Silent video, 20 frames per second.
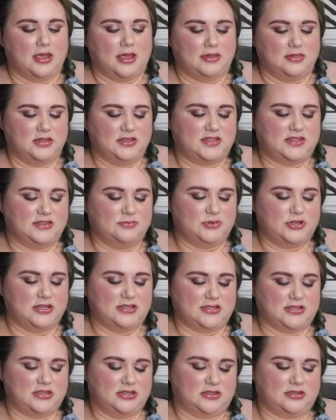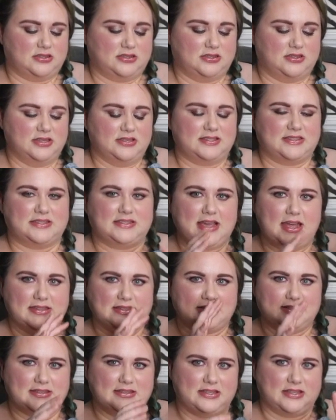And this one is in, this
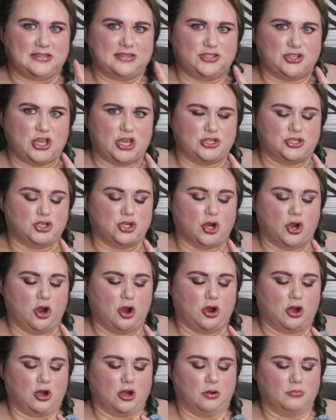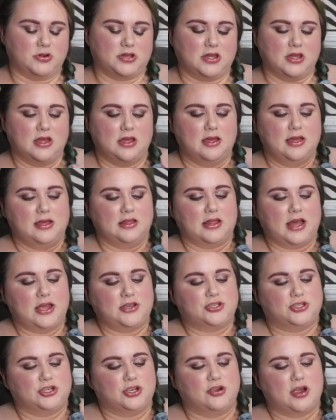set is in the shade Charmed.
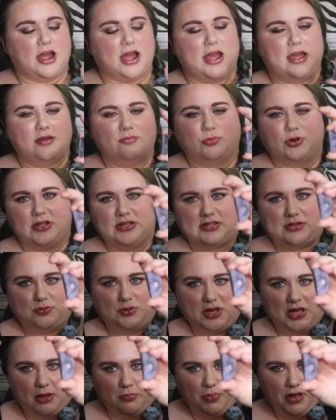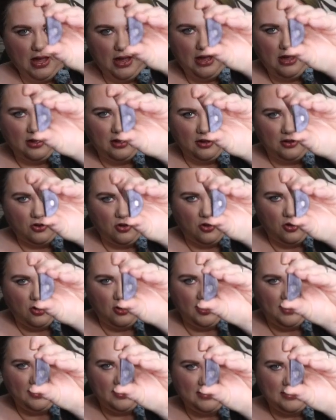Last year I went to hit pan
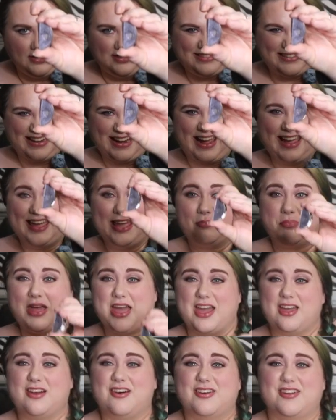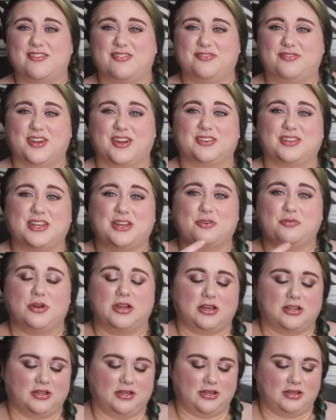on this and I hit pan on it fairly
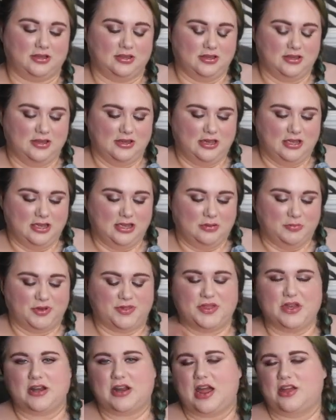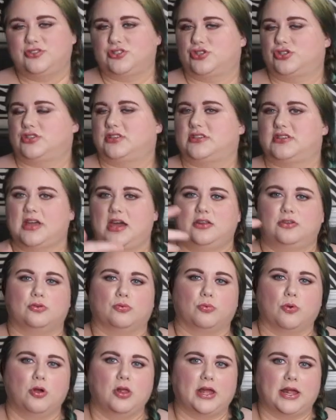quickly. But then I just decided
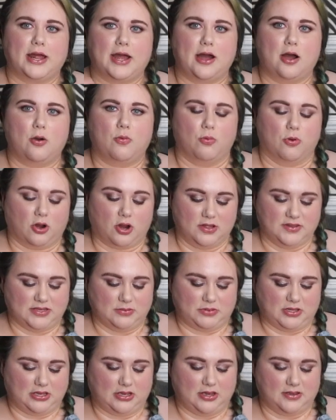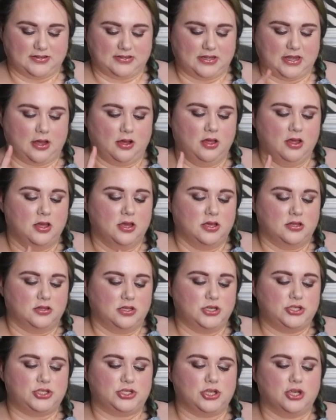to roll it out, work on something else. Now,
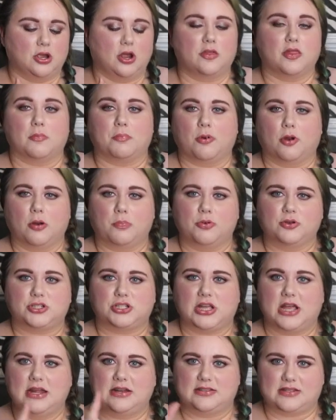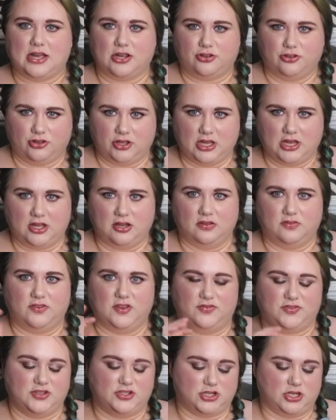this year, the purple shade is actually in
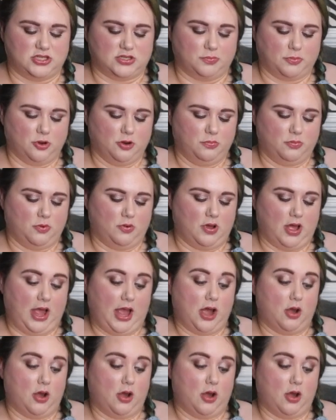Fifty Shades of Purple.